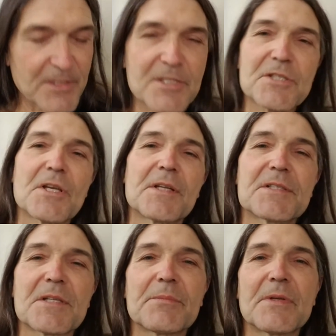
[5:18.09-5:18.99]
just thought of
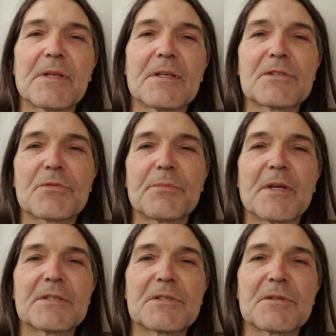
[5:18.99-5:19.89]
something else from
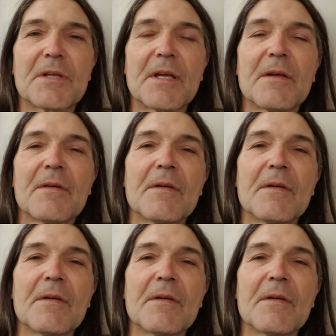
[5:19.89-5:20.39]
yesterday.